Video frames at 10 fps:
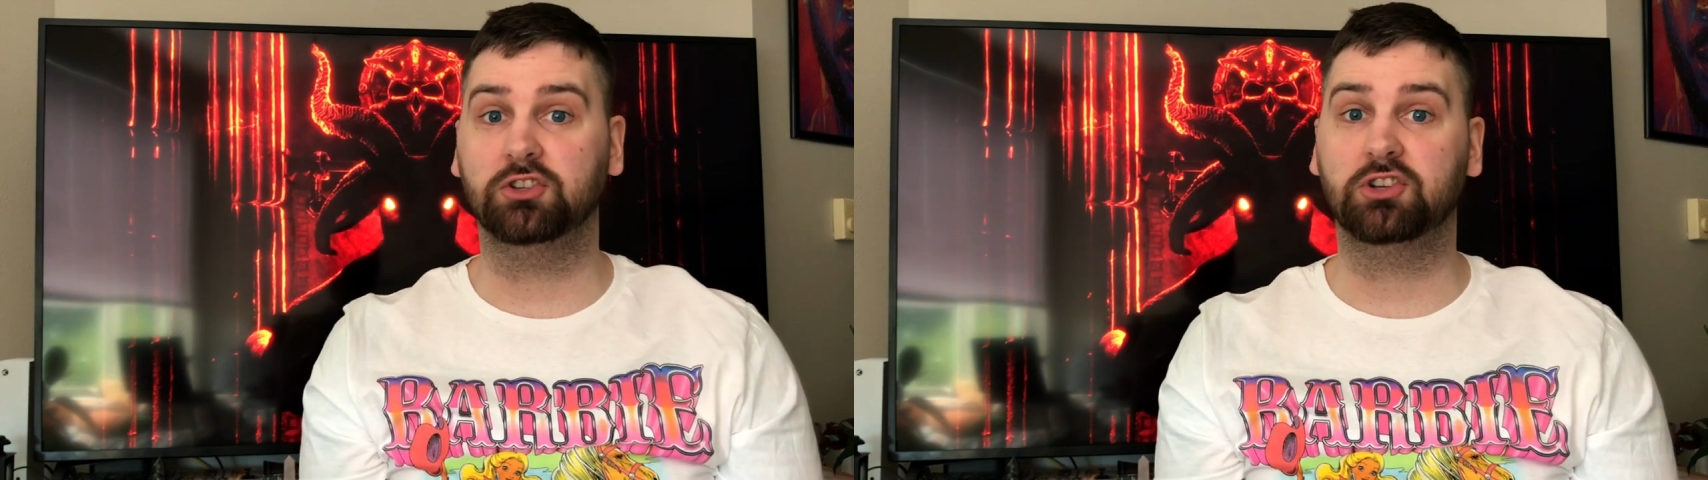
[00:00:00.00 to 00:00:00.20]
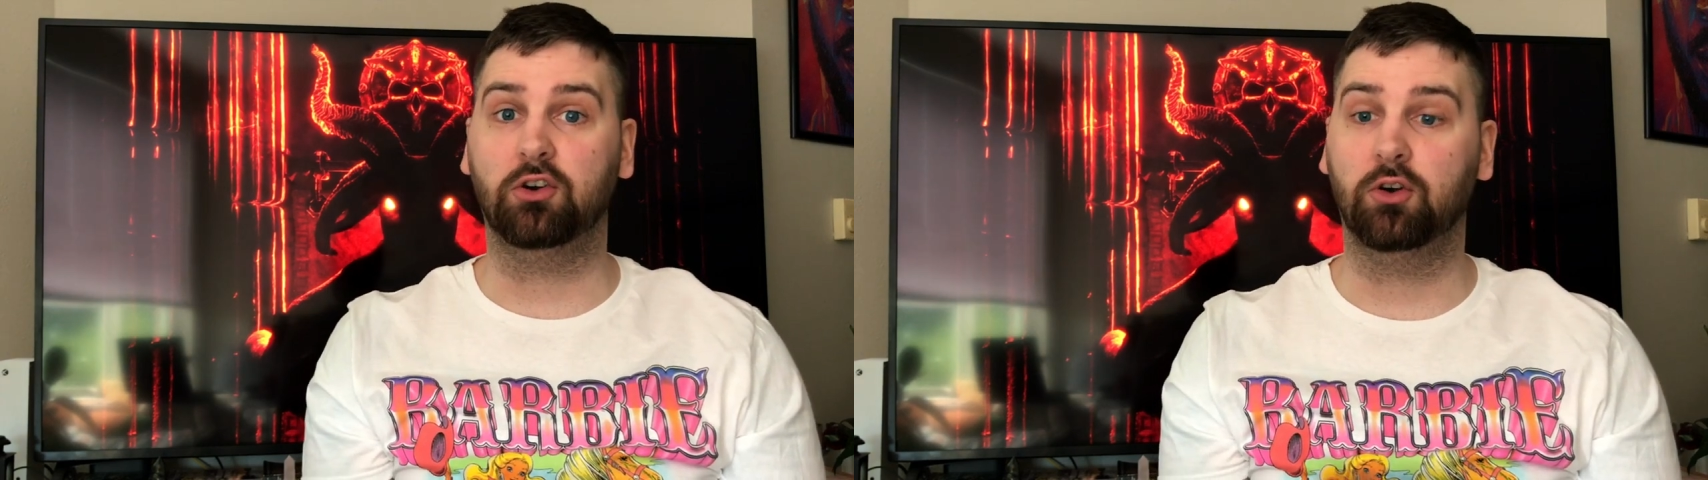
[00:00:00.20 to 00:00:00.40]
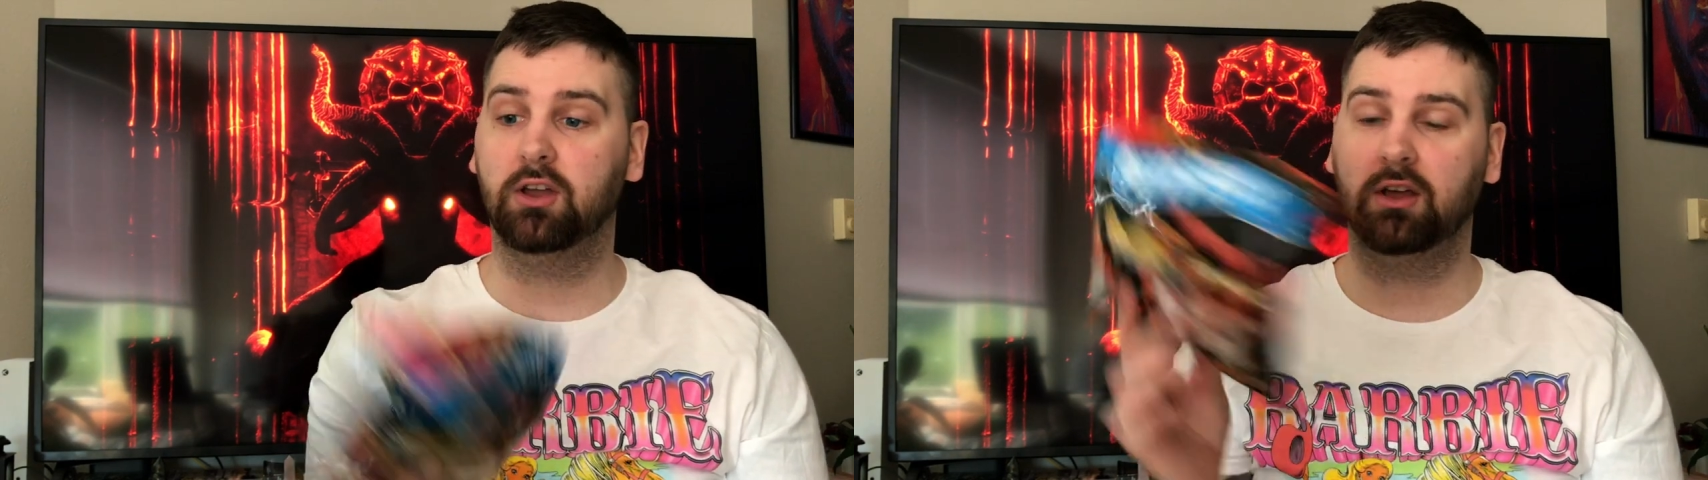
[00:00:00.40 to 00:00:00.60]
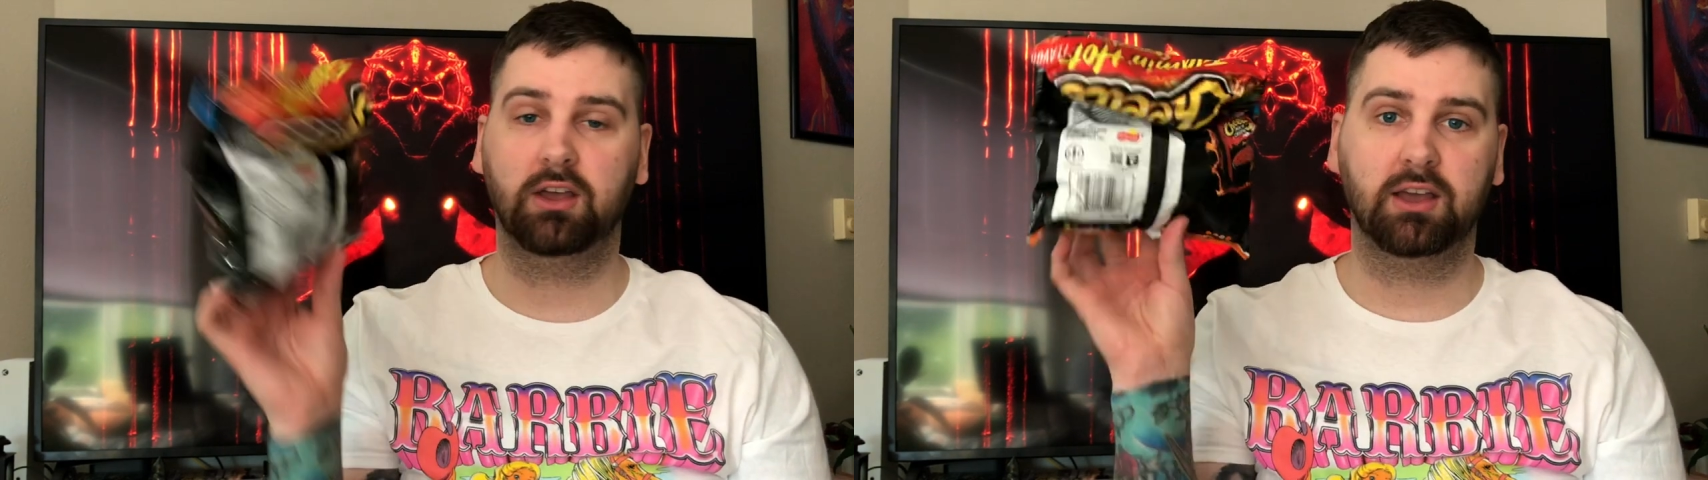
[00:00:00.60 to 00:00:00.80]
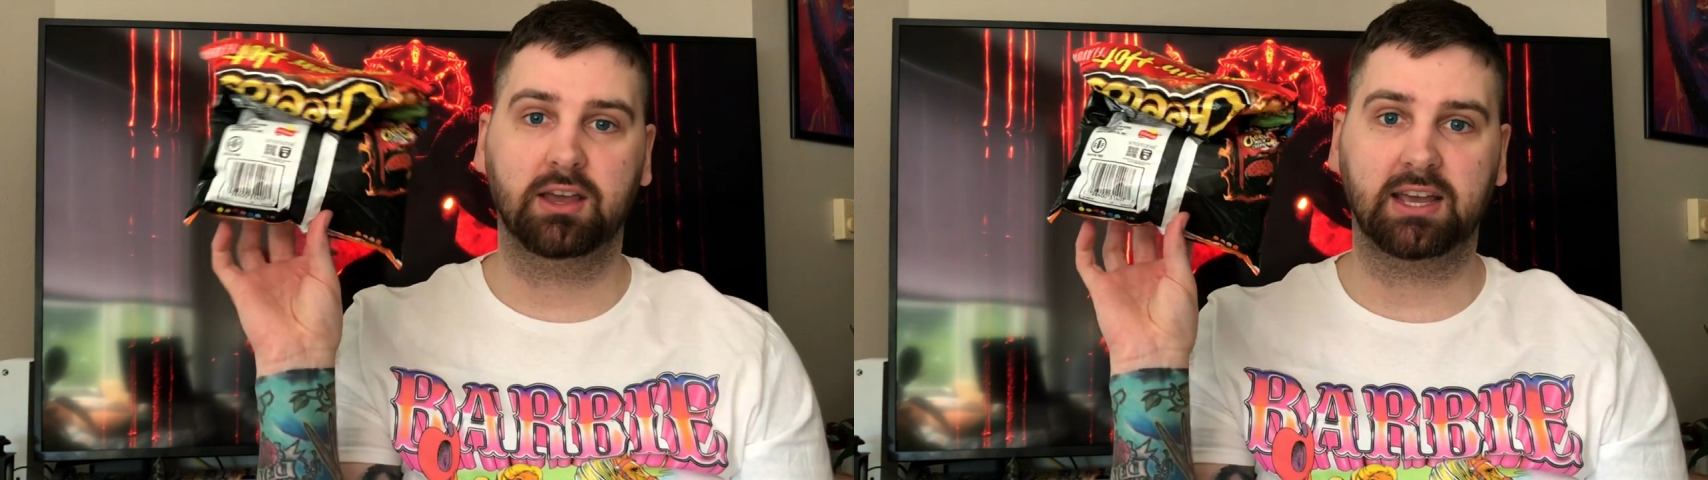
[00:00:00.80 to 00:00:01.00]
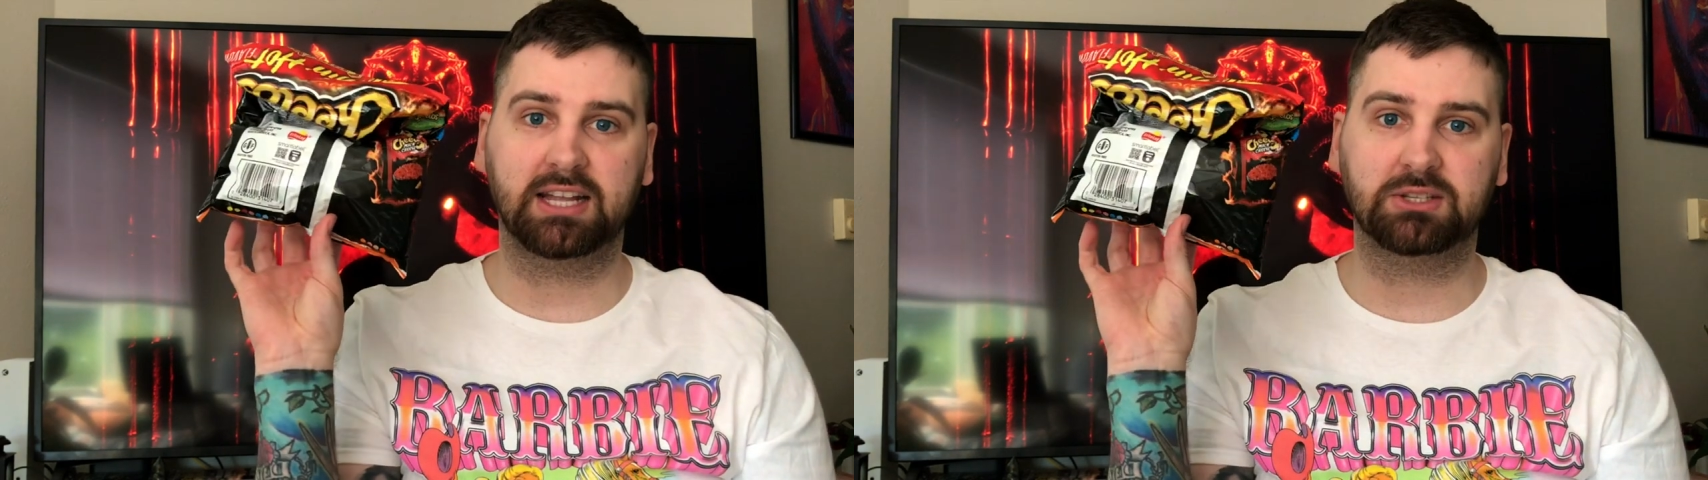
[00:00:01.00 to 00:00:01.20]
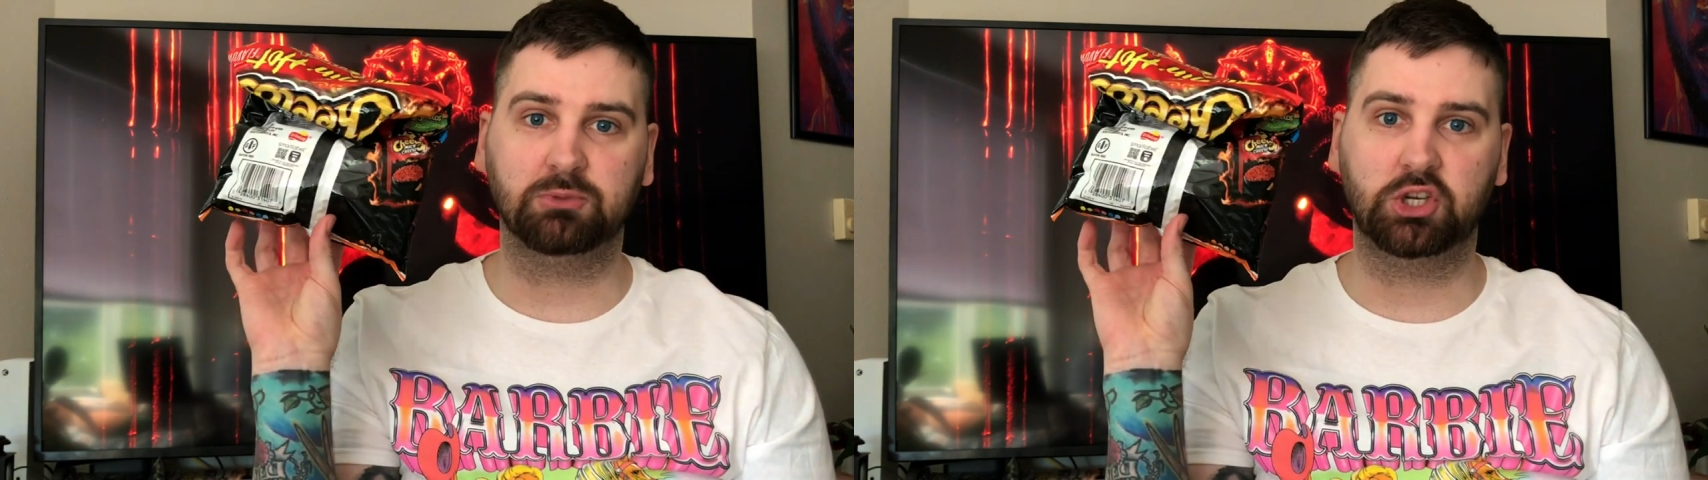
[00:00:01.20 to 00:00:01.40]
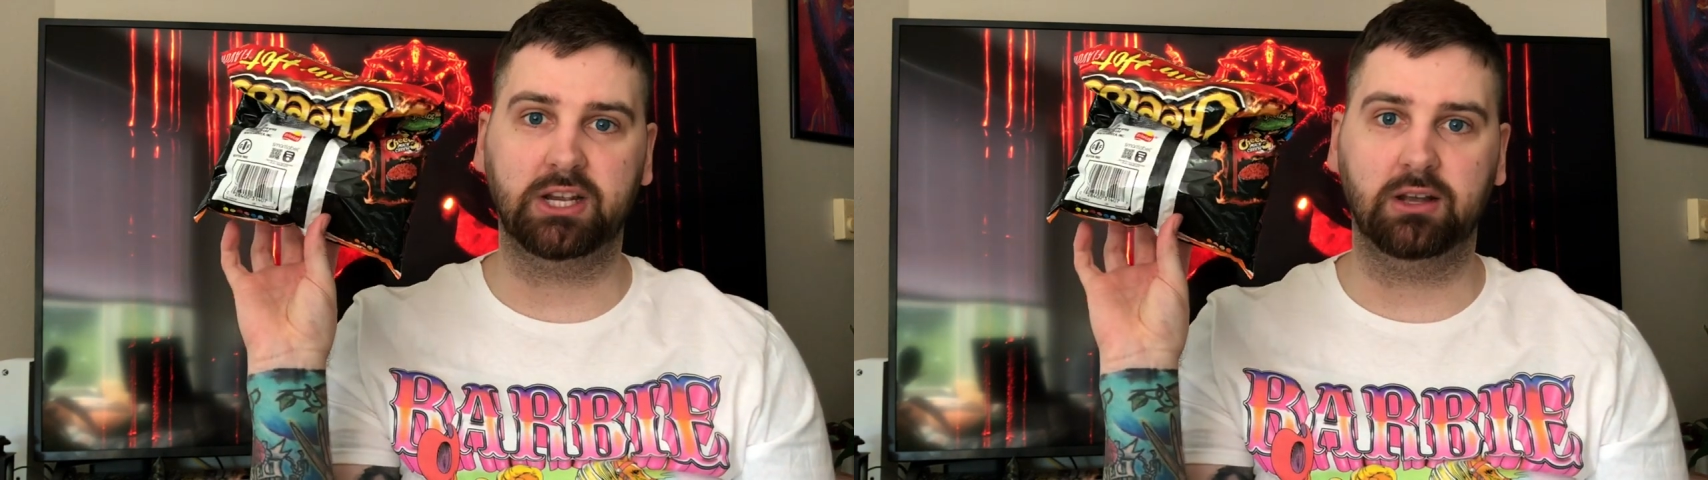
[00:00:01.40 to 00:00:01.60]
so got some
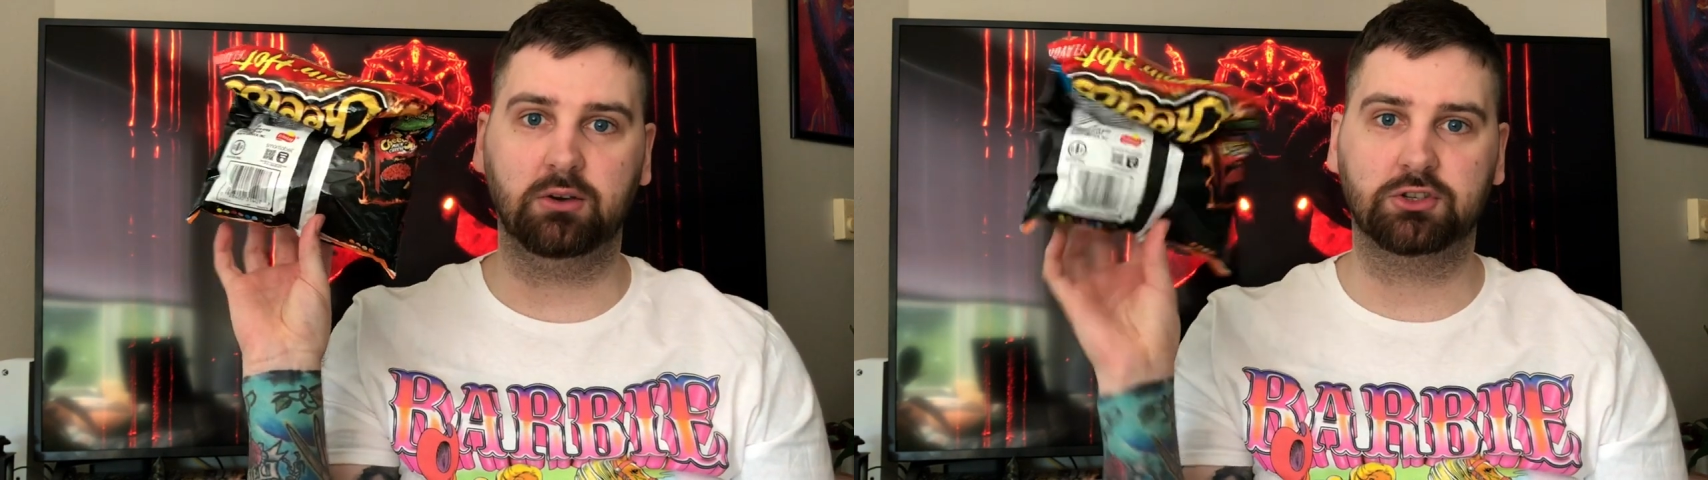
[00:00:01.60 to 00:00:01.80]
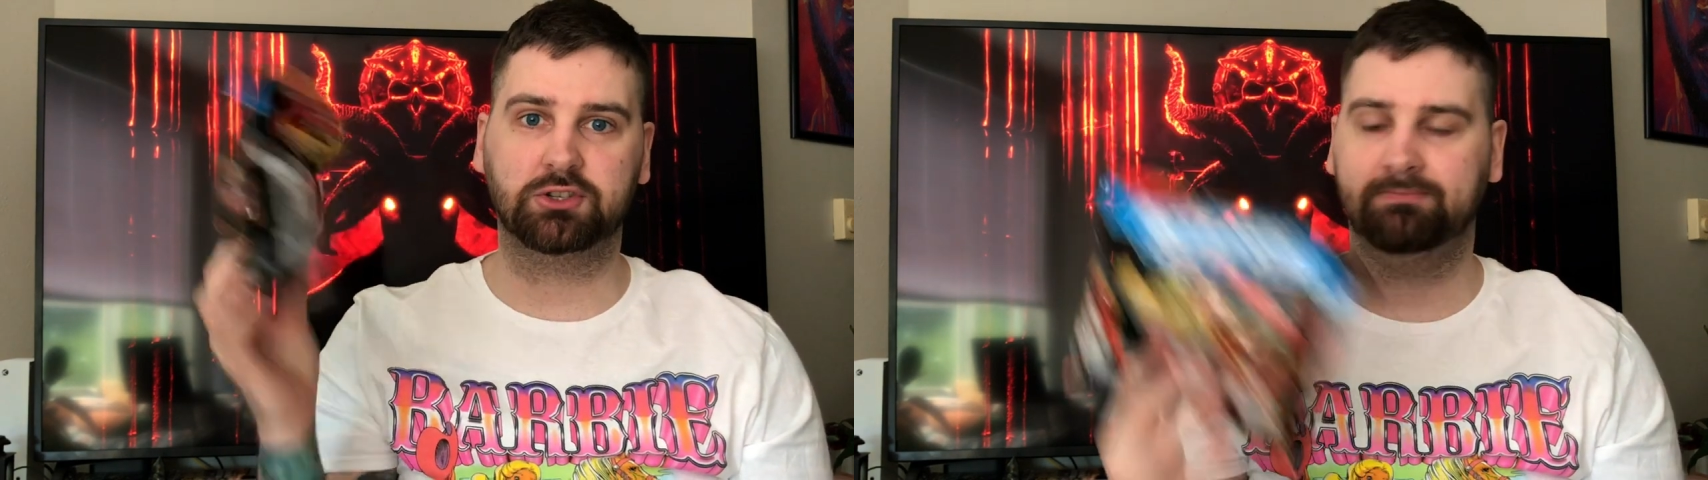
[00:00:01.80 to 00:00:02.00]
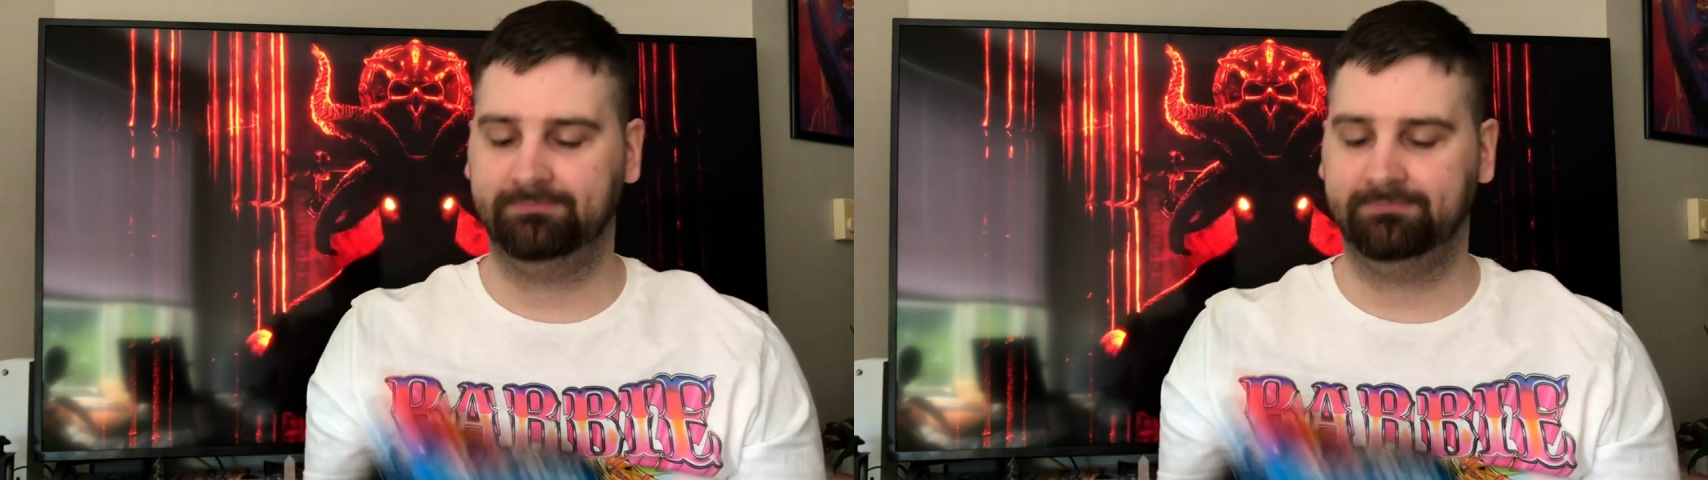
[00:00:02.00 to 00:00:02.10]
Cheetos.